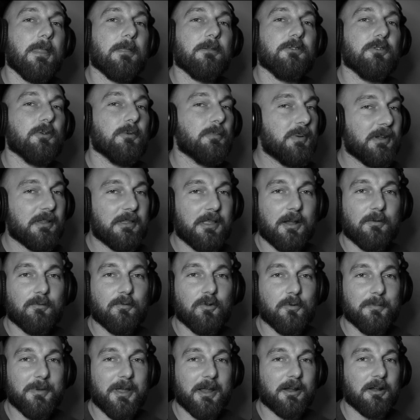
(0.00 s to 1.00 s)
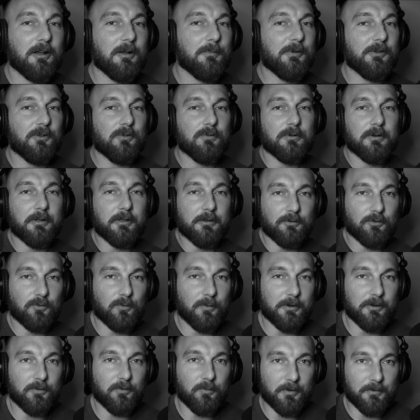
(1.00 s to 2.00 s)
You'll pick that rope back up and do another
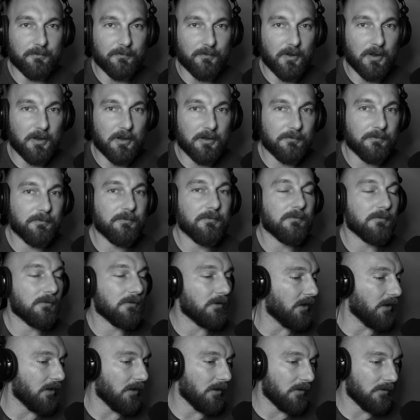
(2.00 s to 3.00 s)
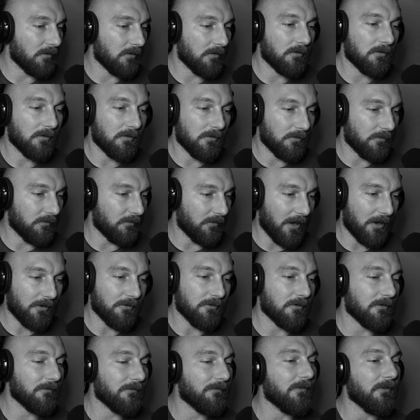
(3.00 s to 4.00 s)
20, 25, and now
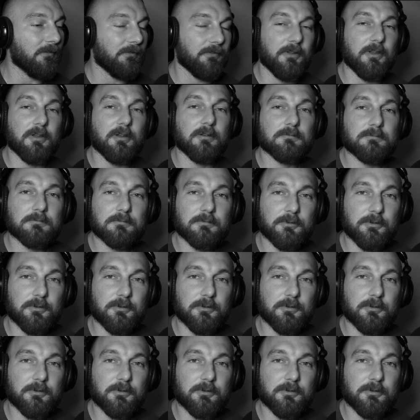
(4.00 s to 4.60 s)
you're at 50.